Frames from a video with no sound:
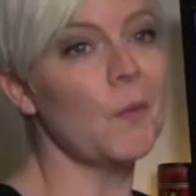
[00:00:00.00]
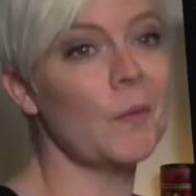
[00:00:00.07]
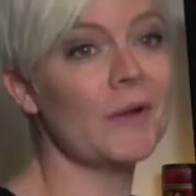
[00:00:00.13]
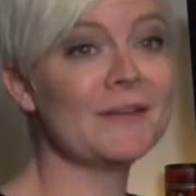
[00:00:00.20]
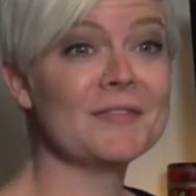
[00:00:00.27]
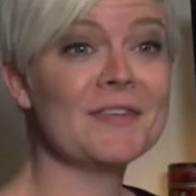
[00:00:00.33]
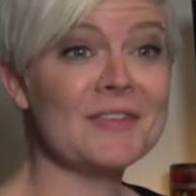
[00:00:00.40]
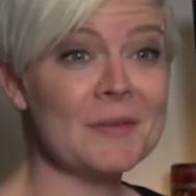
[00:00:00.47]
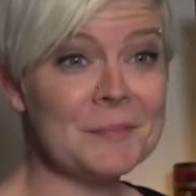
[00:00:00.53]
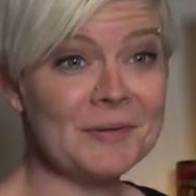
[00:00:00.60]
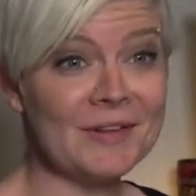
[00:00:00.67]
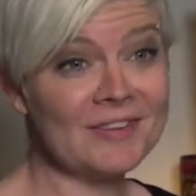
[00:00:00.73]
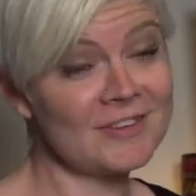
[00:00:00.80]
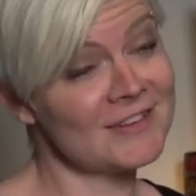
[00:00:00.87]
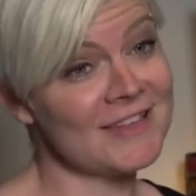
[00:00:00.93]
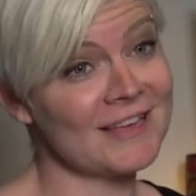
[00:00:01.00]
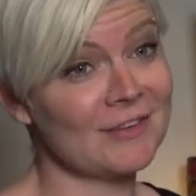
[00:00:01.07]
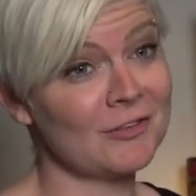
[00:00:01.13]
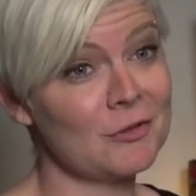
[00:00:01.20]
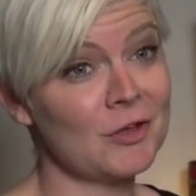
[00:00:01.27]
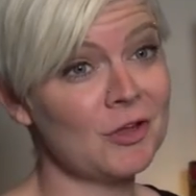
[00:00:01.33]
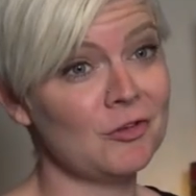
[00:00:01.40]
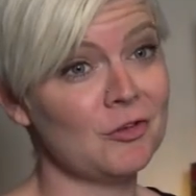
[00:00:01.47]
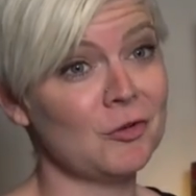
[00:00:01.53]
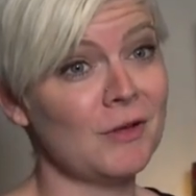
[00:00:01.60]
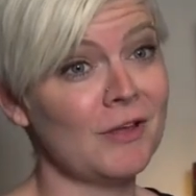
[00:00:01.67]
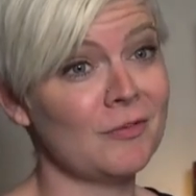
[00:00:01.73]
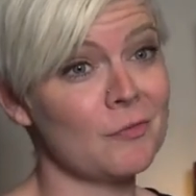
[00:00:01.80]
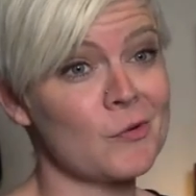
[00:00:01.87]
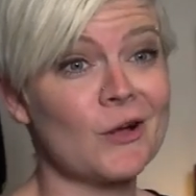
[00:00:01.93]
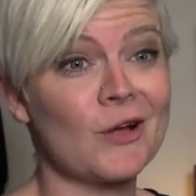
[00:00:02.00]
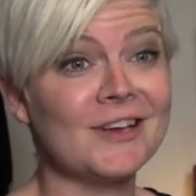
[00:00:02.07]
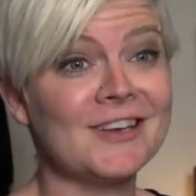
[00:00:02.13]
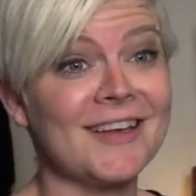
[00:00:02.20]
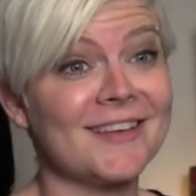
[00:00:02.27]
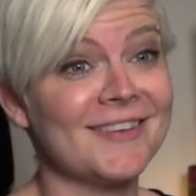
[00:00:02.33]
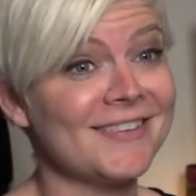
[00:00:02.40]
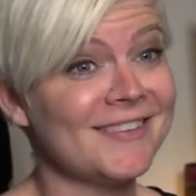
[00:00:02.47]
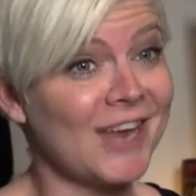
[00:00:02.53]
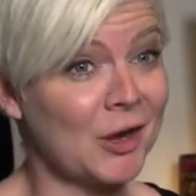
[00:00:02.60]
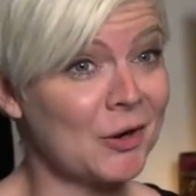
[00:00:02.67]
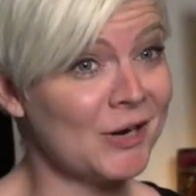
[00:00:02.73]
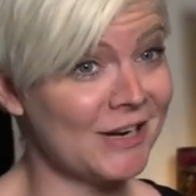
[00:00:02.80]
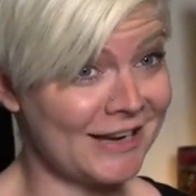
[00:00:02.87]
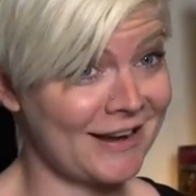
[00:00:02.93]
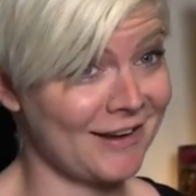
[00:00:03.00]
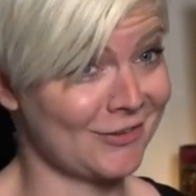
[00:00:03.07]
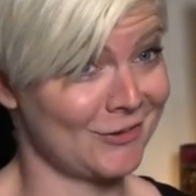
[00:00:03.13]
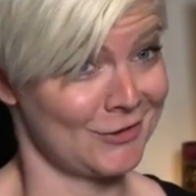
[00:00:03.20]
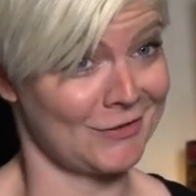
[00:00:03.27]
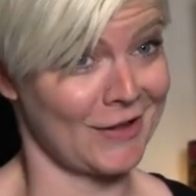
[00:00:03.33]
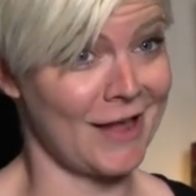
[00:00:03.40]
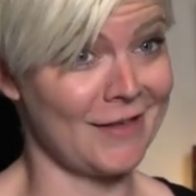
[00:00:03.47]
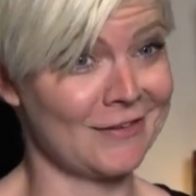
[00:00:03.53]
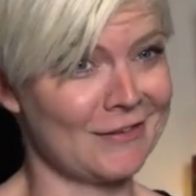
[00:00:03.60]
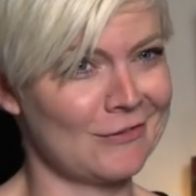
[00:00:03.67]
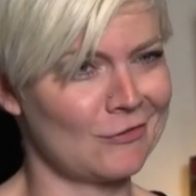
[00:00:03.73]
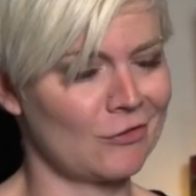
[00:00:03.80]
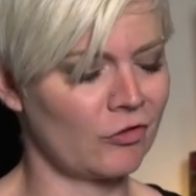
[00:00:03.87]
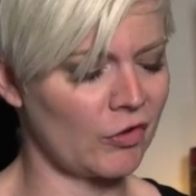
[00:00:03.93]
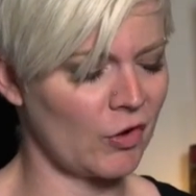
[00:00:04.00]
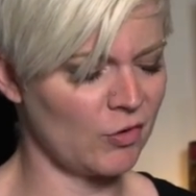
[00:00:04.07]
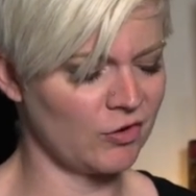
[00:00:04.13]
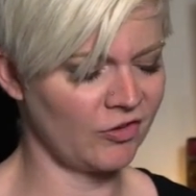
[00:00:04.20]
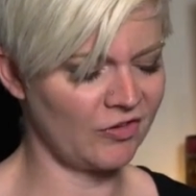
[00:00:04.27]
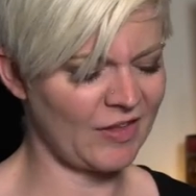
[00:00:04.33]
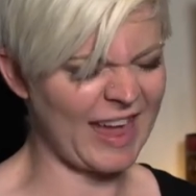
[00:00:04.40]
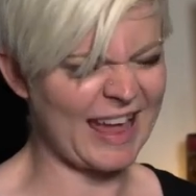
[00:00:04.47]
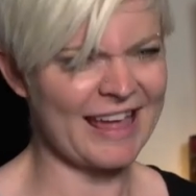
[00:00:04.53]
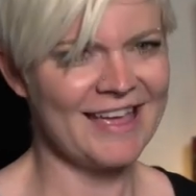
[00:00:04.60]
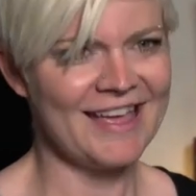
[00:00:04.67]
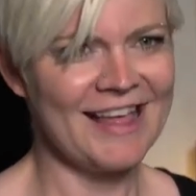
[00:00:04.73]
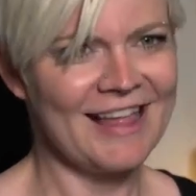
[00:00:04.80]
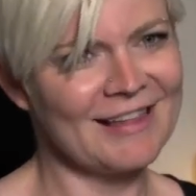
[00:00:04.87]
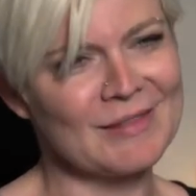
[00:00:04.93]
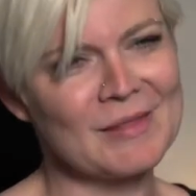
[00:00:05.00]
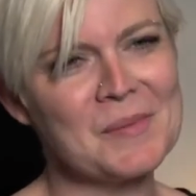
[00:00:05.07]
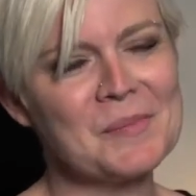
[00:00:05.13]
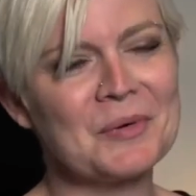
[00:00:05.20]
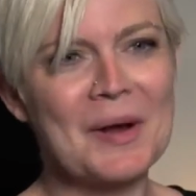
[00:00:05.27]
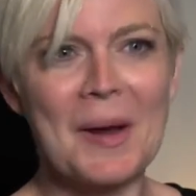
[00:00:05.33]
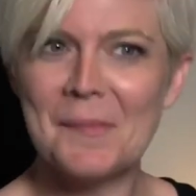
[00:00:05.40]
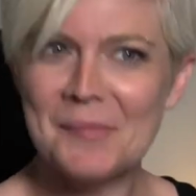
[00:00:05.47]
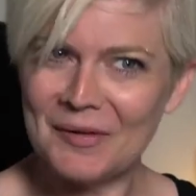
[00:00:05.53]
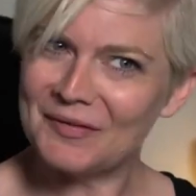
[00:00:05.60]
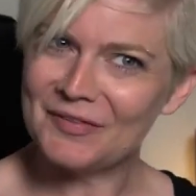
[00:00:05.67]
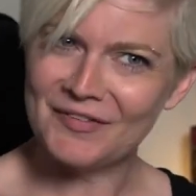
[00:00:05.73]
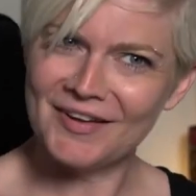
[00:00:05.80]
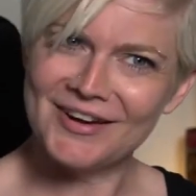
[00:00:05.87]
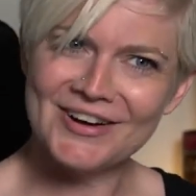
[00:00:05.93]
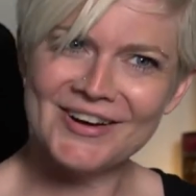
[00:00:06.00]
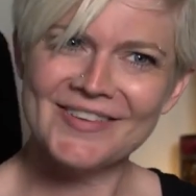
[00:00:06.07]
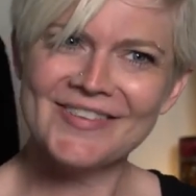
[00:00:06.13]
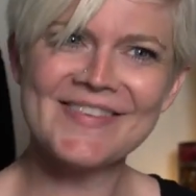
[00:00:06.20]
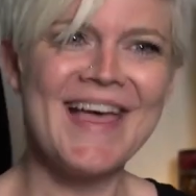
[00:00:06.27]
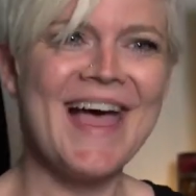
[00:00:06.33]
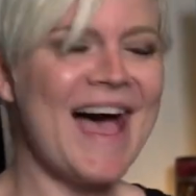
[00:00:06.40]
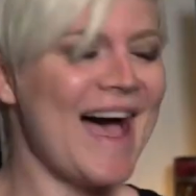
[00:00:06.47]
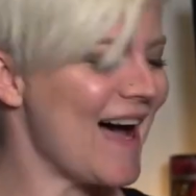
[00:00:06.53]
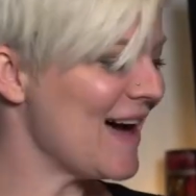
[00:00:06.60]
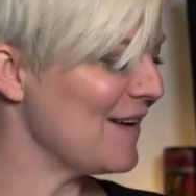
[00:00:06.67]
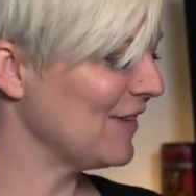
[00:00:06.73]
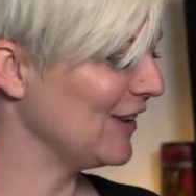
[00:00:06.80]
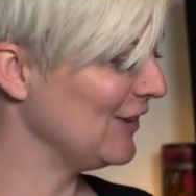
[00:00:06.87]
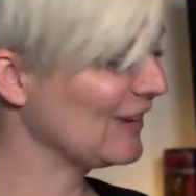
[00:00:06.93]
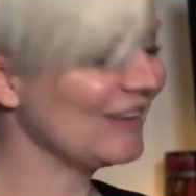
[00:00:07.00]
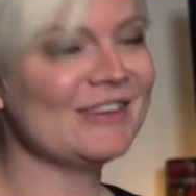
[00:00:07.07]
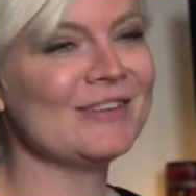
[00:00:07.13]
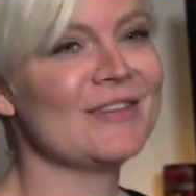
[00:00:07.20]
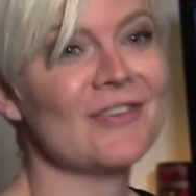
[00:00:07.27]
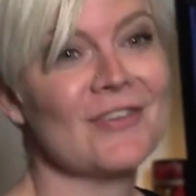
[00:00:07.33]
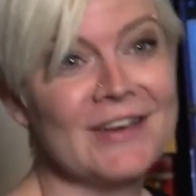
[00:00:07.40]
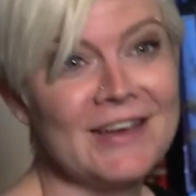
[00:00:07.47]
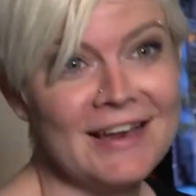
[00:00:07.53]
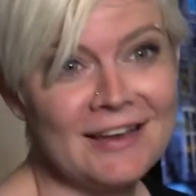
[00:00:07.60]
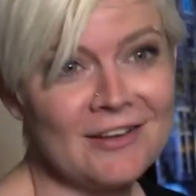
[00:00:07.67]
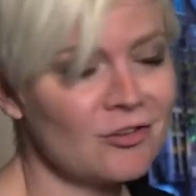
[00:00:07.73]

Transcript: One of the simplest things you can do is work on dexterity exercises. So just like limbering up those fingers. And you can do this on any